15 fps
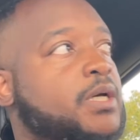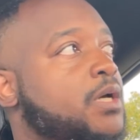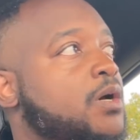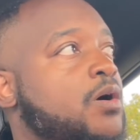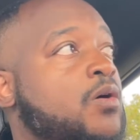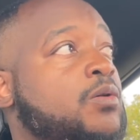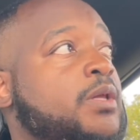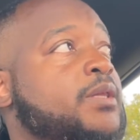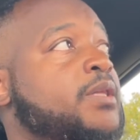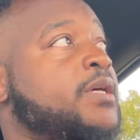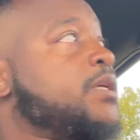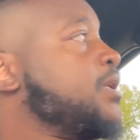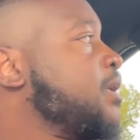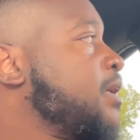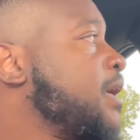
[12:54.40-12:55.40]
Only
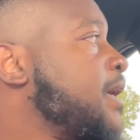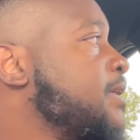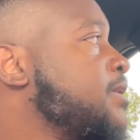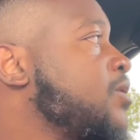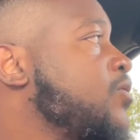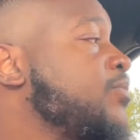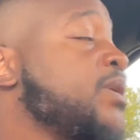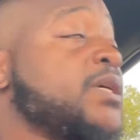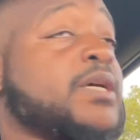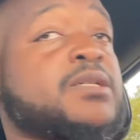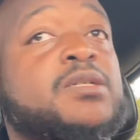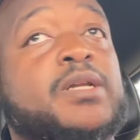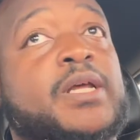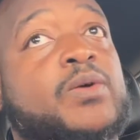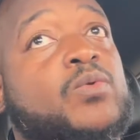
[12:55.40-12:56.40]
thing the guy told me
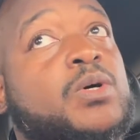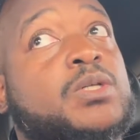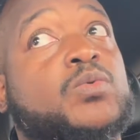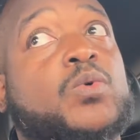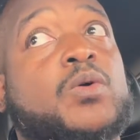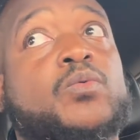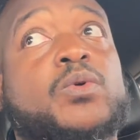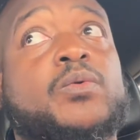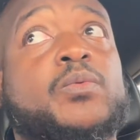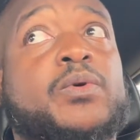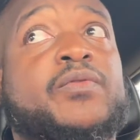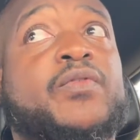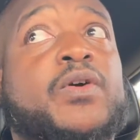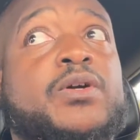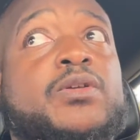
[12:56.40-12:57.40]
yesterday was, well, we'll
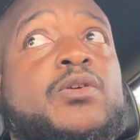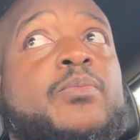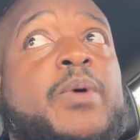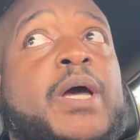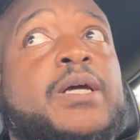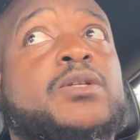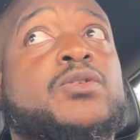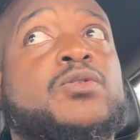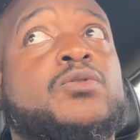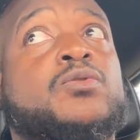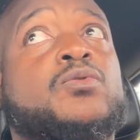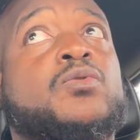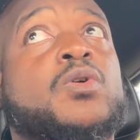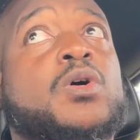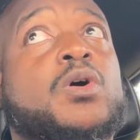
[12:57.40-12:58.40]
refer you back
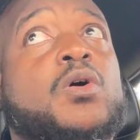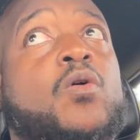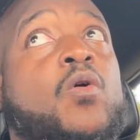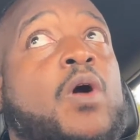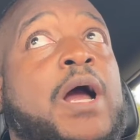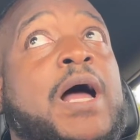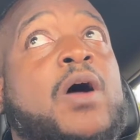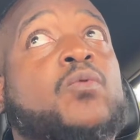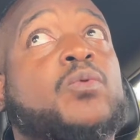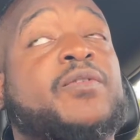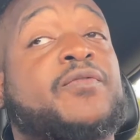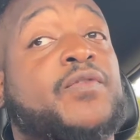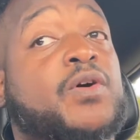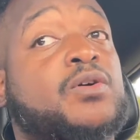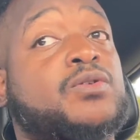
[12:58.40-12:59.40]
to, or I'll
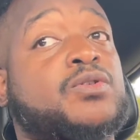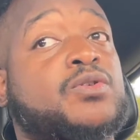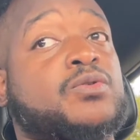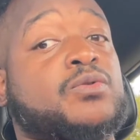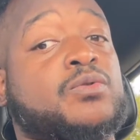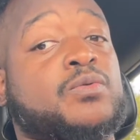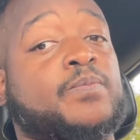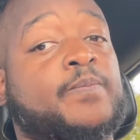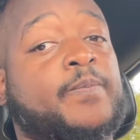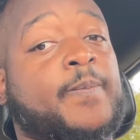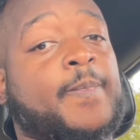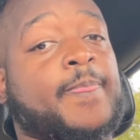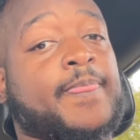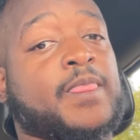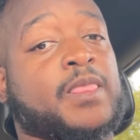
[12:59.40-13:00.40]
refer to
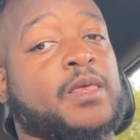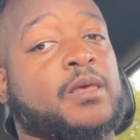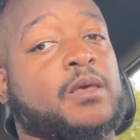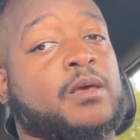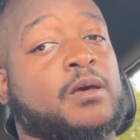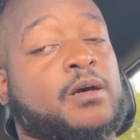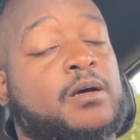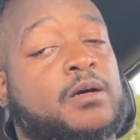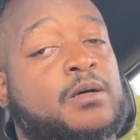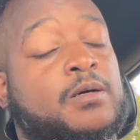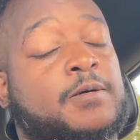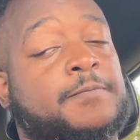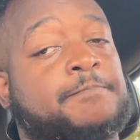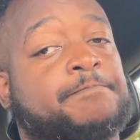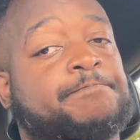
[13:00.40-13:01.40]

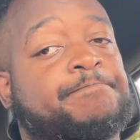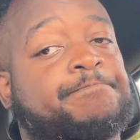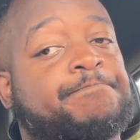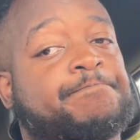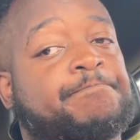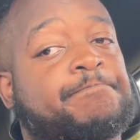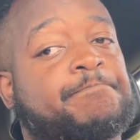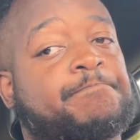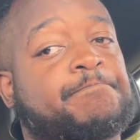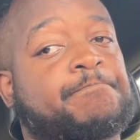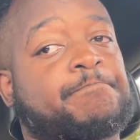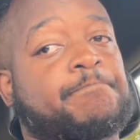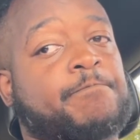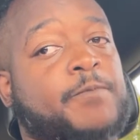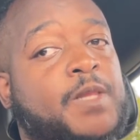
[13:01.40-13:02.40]
the
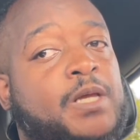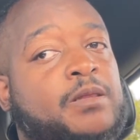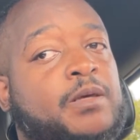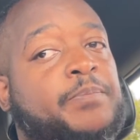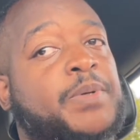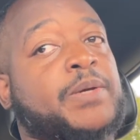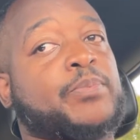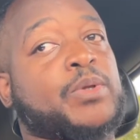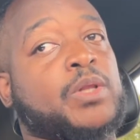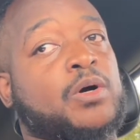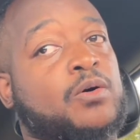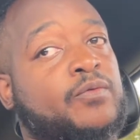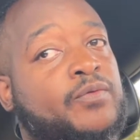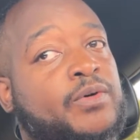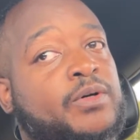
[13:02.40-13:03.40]
people
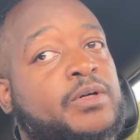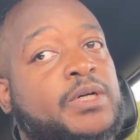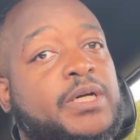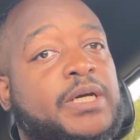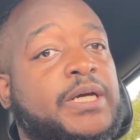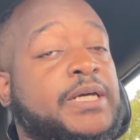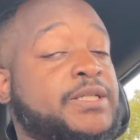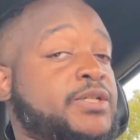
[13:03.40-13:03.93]
over in